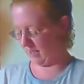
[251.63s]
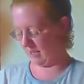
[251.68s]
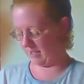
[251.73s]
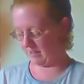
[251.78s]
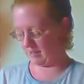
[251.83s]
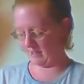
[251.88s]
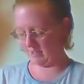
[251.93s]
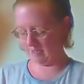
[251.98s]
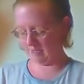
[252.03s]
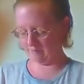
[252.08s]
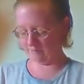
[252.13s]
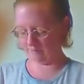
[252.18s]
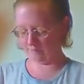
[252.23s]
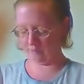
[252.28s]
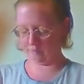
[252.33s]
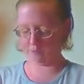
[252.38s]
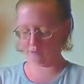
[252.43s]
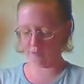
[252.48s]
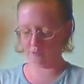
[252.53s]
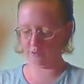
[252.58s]
And then
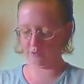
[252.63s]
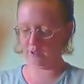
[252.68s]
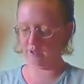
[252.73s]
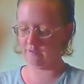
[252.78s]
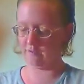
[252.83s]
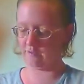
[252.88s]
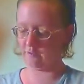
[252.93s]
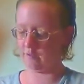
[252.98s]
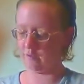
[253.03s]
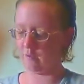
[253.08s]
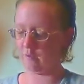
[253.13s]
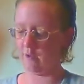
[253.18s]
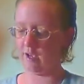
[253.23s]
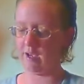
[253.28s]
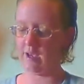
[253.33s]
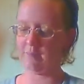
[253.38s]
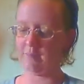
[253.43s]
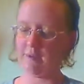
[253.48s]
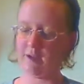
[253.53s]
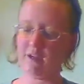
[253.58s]
from Progresso,
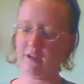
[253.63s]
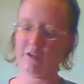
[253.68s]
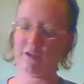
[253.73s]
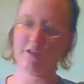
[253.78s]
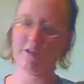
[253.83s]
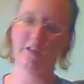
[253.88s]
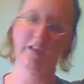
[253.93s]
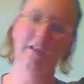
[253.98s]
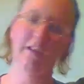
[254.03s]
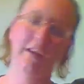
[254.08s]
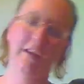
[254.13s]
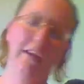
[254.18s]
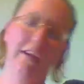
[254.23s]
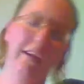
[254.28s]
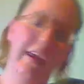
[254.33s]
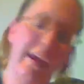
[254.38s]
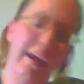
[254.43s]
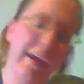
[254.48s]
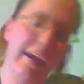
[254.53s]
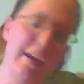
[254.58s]
I managed to get a
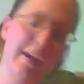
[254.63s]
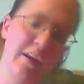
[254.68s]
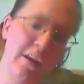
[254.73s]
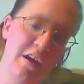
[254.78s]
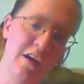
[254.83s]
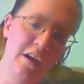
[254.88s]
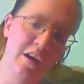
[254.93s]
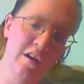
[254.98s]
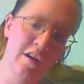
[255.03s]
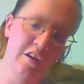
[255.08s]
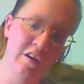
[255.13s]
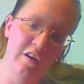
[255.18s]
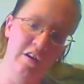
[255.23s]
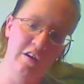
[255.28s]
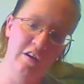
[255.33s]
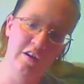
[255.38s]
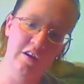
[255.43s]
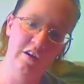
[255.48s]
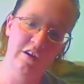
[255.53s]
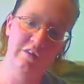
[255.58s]
can
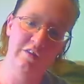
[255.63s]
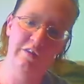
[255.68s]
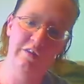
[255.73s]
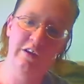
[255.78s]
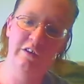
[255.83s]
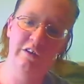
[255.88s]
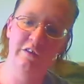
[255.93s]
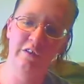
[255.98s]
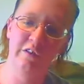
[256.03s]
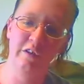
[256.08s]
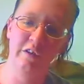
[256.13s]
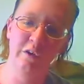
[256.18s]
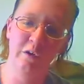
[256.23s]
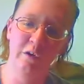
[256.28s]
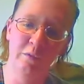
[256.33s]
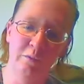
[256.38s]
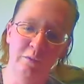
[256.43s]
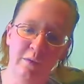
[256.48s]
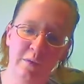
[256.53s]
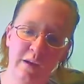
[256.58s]
of their
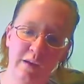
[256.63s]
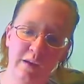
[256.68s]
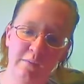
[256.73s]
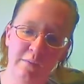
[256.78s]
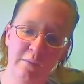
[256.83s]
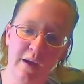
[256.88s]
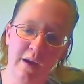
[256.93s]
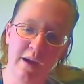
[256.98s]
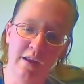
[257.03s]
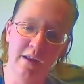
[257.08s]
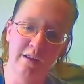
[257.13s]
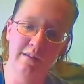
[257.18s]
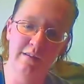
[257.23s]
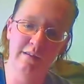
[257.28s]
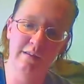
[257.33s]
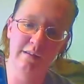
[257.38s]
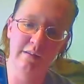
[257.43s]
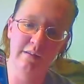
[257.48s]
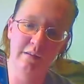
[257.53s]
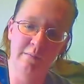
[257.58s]
soup, and mine is
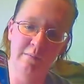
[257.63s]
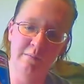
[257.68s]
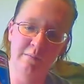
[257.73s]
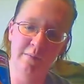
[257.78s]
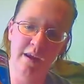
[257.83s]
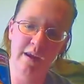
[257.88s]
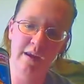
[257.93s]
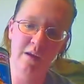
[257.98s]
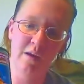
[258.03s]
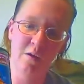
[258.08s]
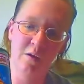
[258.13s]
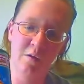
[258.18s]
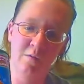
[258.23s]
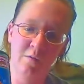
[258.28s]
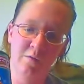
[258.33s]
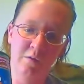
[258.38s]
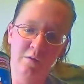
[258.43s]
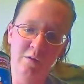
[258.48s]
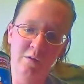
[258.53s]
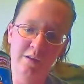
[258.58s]
the tomato
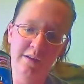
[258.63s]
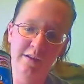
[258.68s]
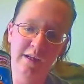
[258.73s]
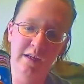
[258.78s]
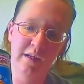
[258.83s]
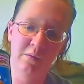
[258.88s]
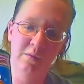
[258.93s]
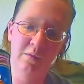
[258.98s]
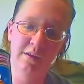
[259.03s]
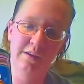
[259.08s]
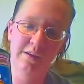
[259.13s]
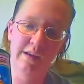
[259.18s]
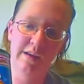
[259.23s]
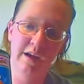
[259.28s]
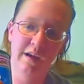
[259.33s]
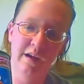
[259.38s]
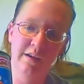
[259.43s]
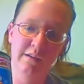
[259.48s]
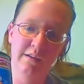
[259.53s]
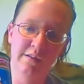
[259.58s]
Florentine with
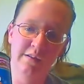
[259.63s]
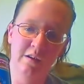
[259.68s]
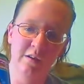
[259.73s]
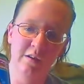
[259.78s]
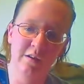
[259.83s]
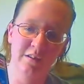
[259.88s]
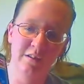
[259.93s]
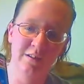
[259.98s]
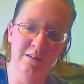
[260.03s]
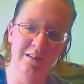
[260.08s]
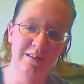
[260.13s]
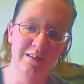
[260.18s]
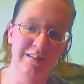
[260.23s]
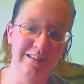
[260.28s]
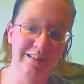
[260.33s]
Italian sausage.